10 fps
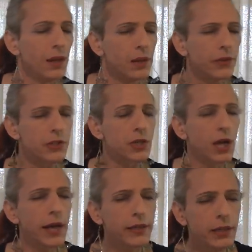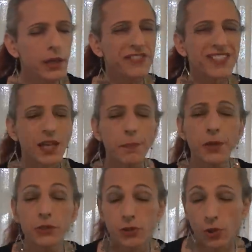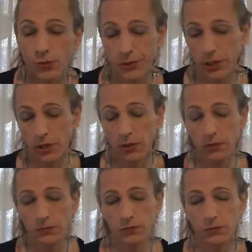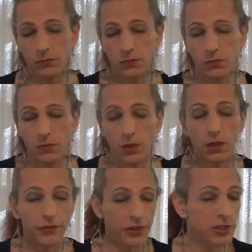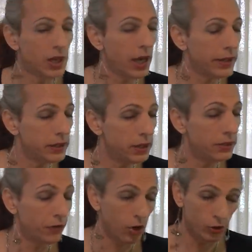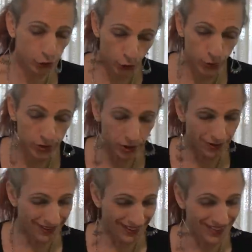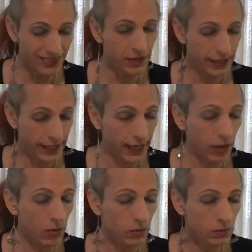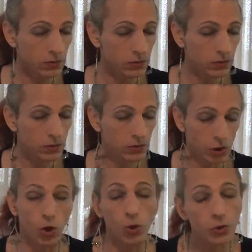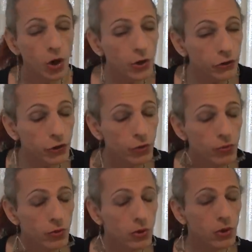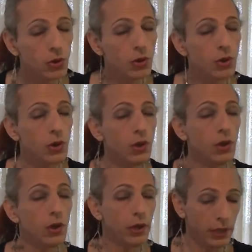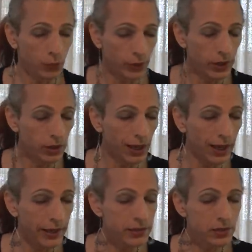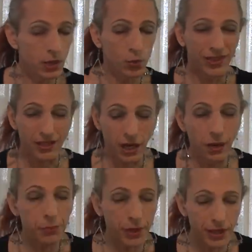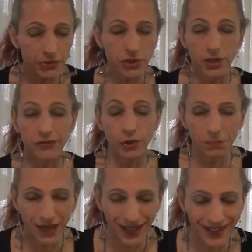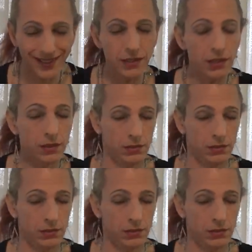There's an idea of stepping stones here there's an idea of all truths are in the now to hold on to and realize with comprehension of your mind,